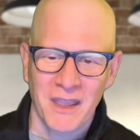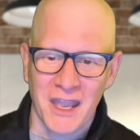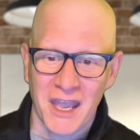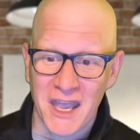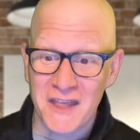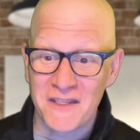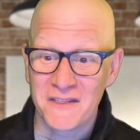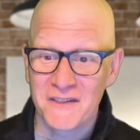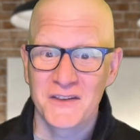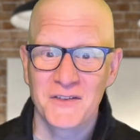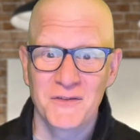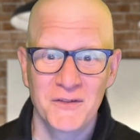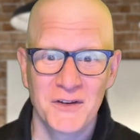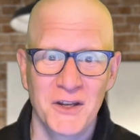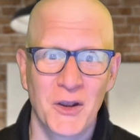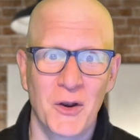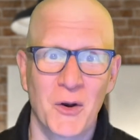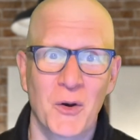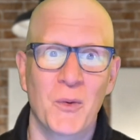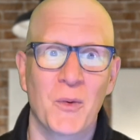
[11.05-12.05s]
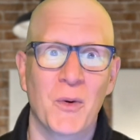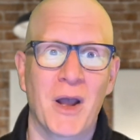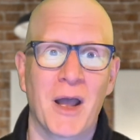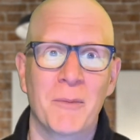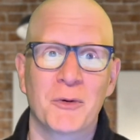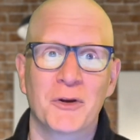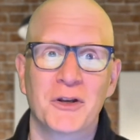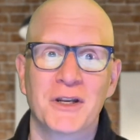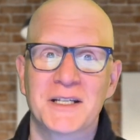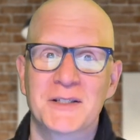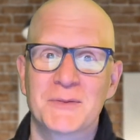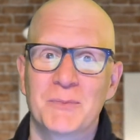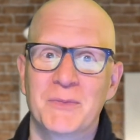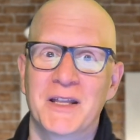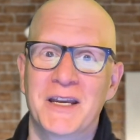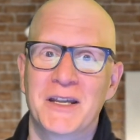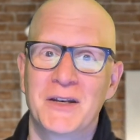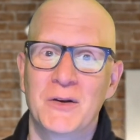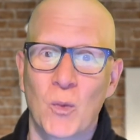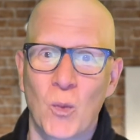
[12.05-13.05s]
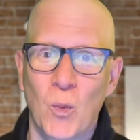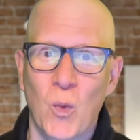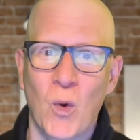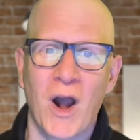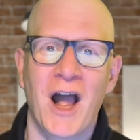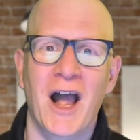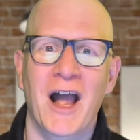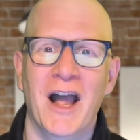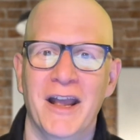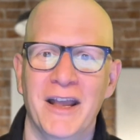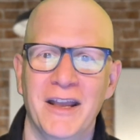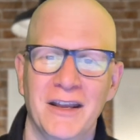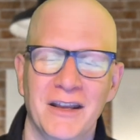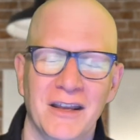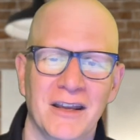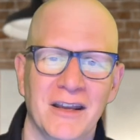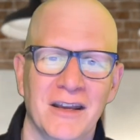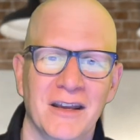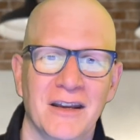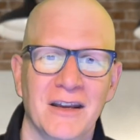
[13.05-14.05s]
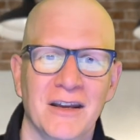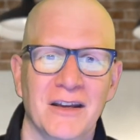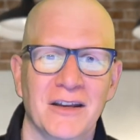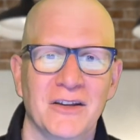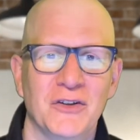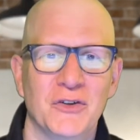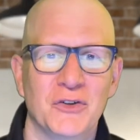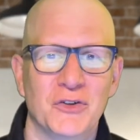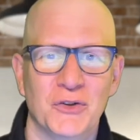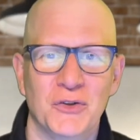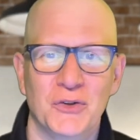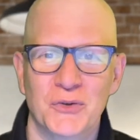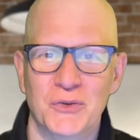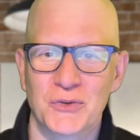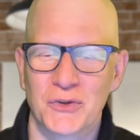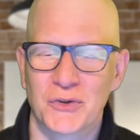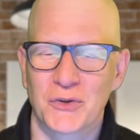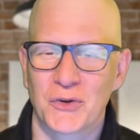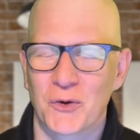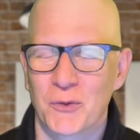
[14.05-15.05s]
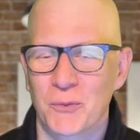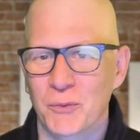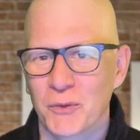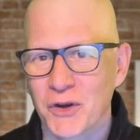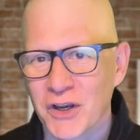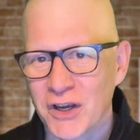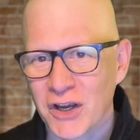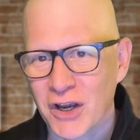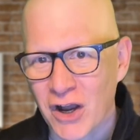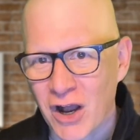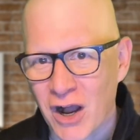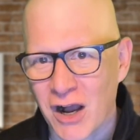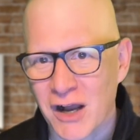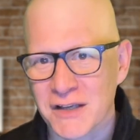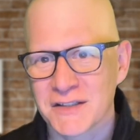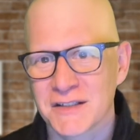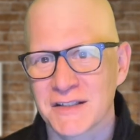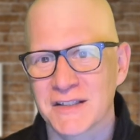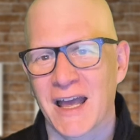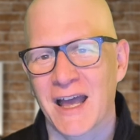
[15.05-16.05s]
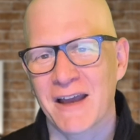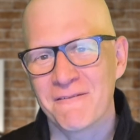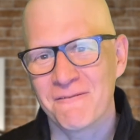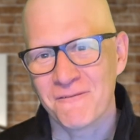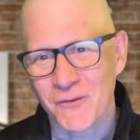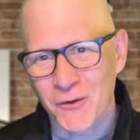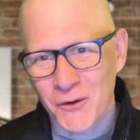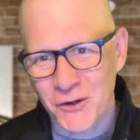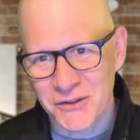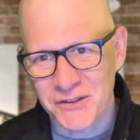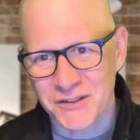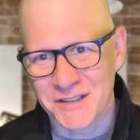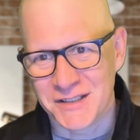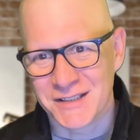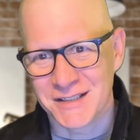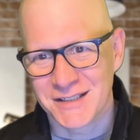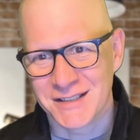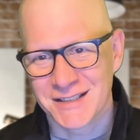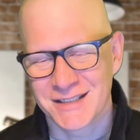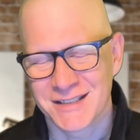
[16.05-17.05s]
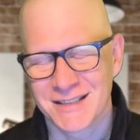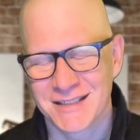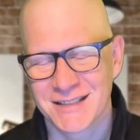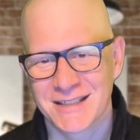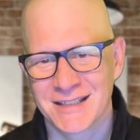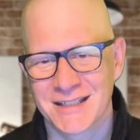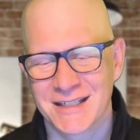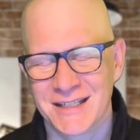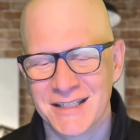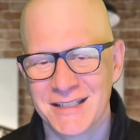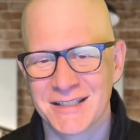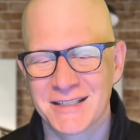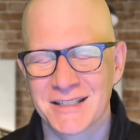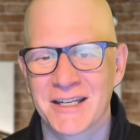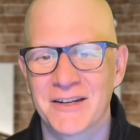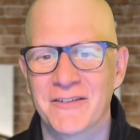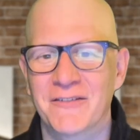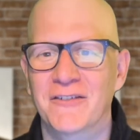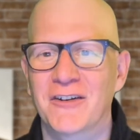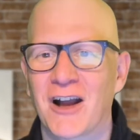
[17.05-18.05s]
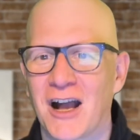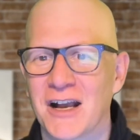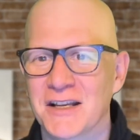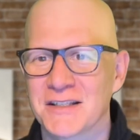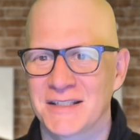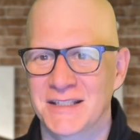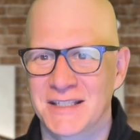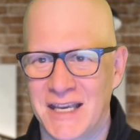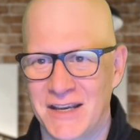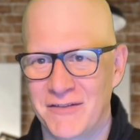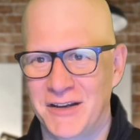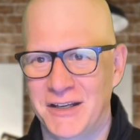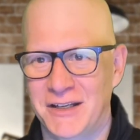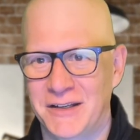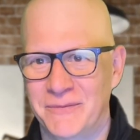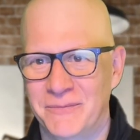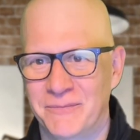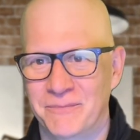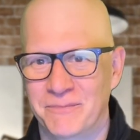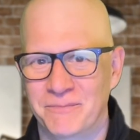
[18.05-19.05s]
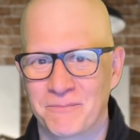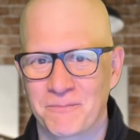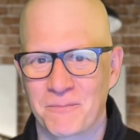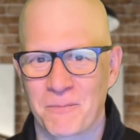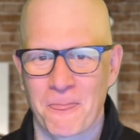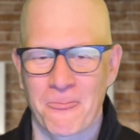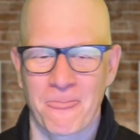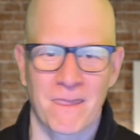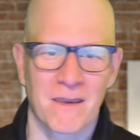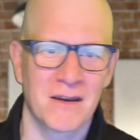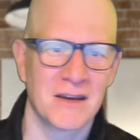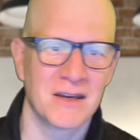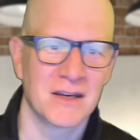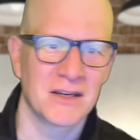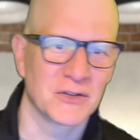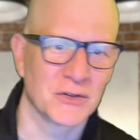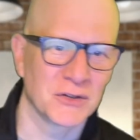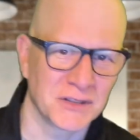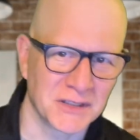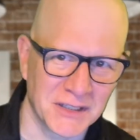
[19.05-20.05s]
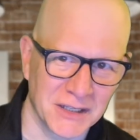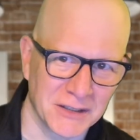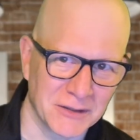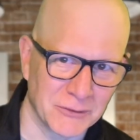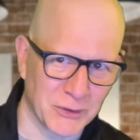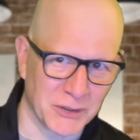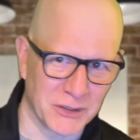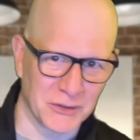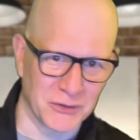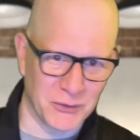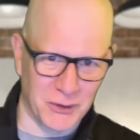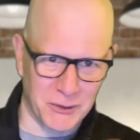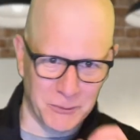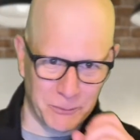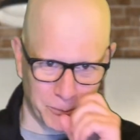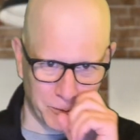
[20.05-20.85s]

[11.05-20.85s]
In this video, I'm going to explain why you should use the term cost avoidance instead of cost saving. So let's get right into it.